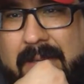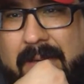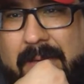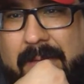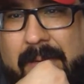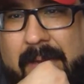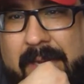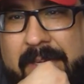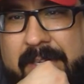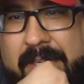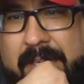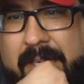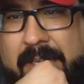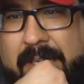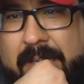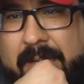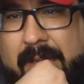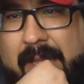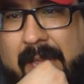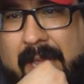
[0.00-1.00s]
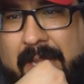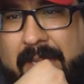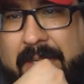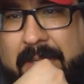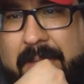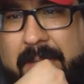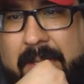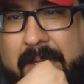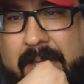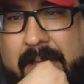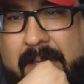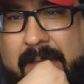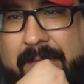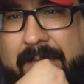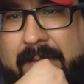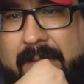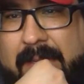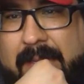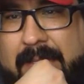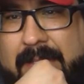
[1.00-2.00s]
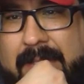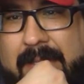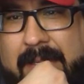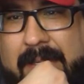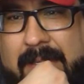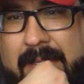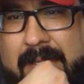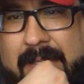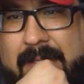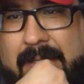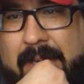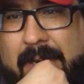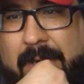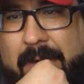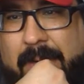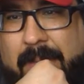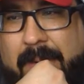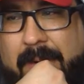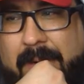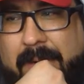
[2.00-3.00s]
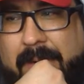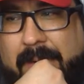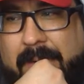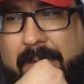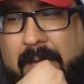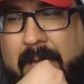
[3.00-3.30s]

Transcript: Reggie, did you catch the gift I sent to Saramaru?